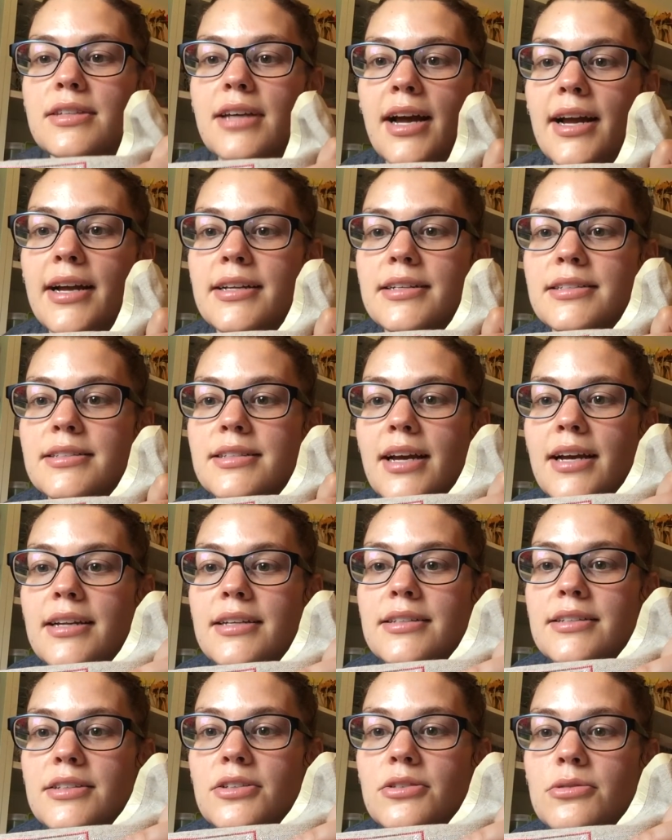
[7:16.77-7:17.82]
I
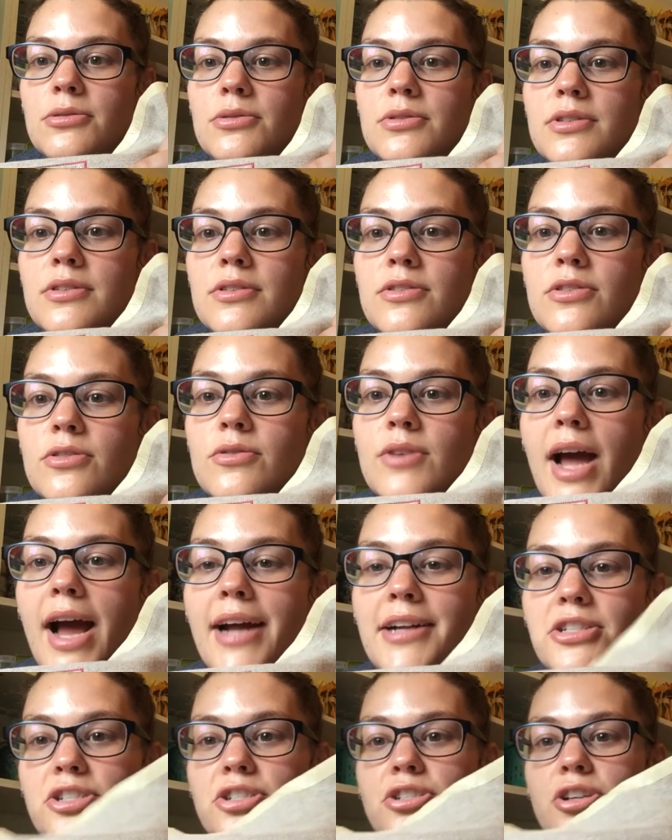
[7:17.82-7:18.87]
decided to use do
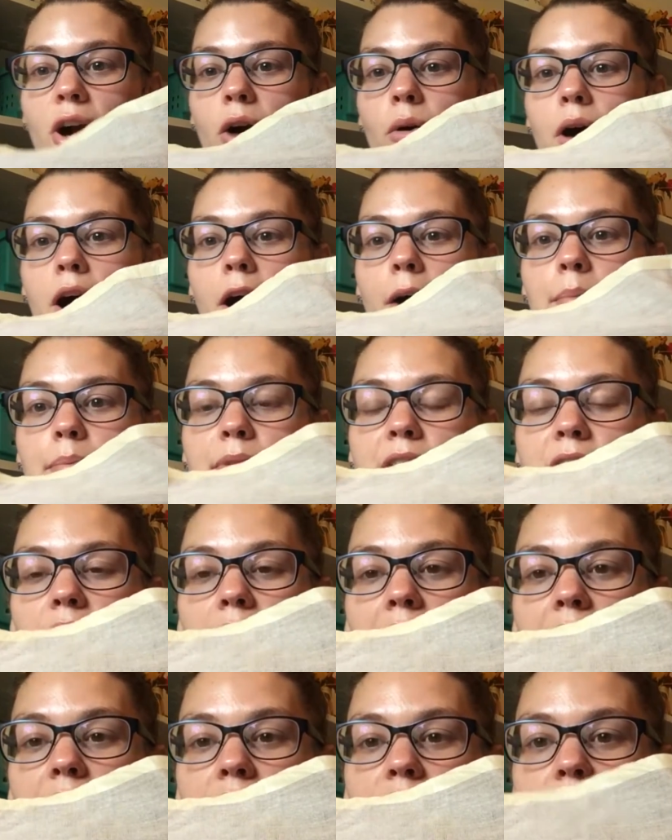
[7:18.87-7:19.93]
not show up the
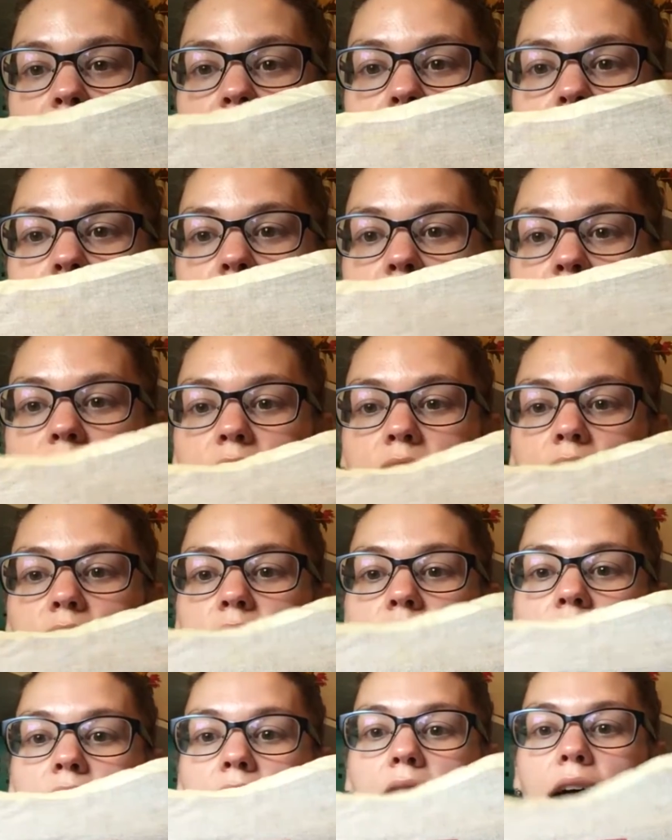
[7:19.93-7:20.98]
greatest
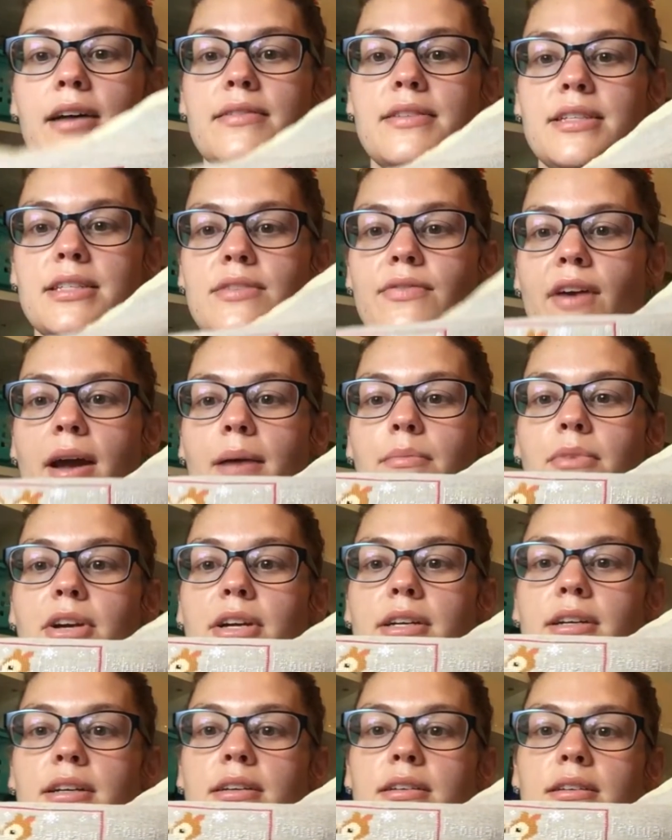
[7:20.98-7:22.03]
on this
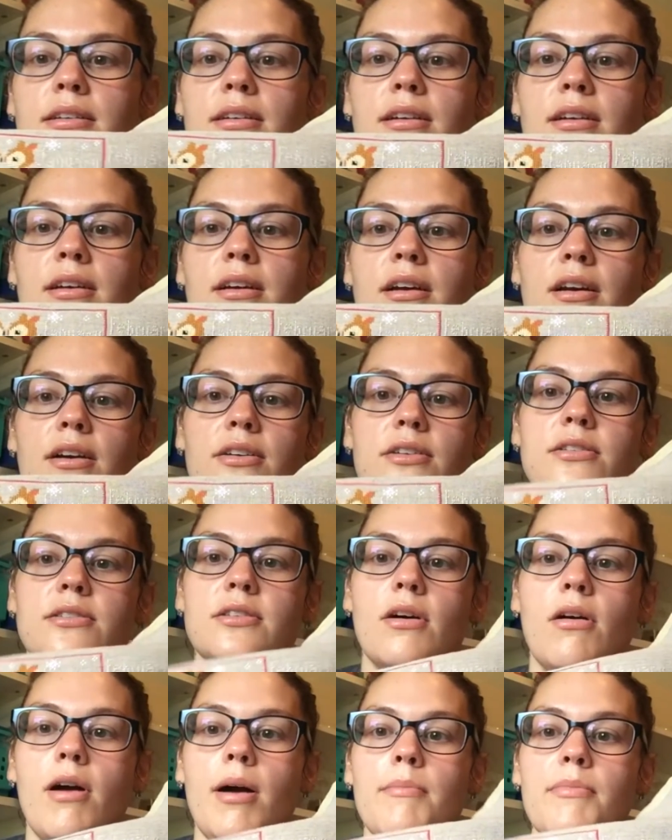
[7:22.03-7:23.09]
fabric.
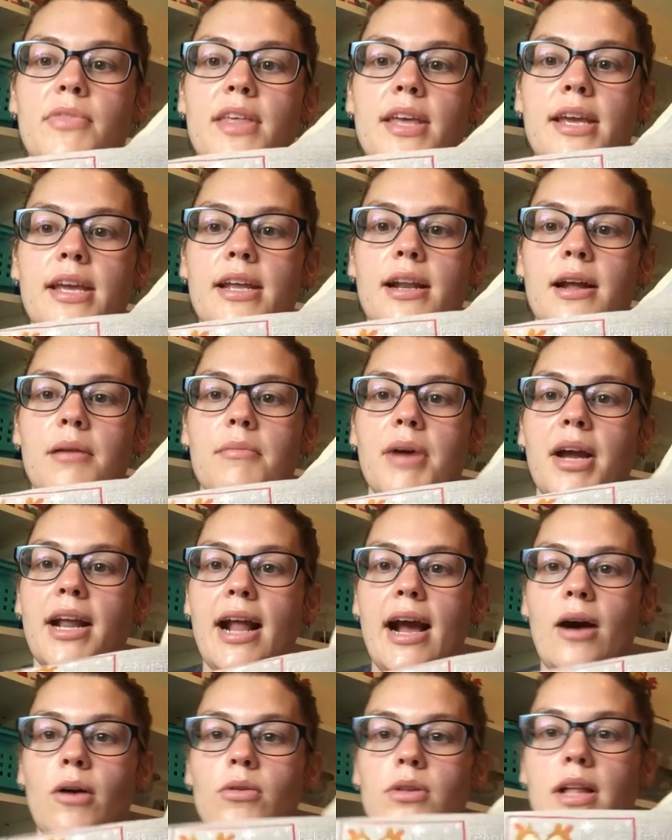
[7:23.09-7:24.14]
So I'm thinking I might
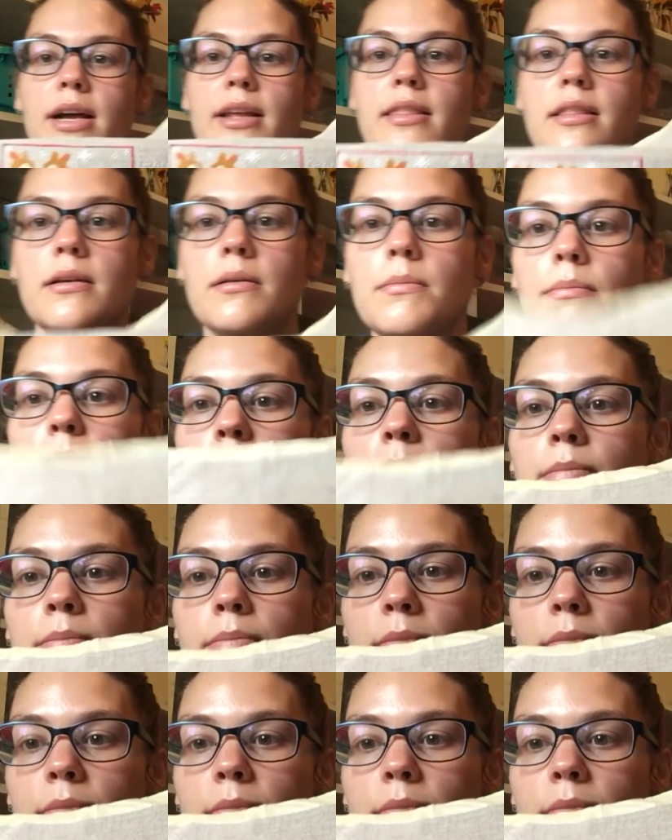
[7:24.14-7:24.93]
outline them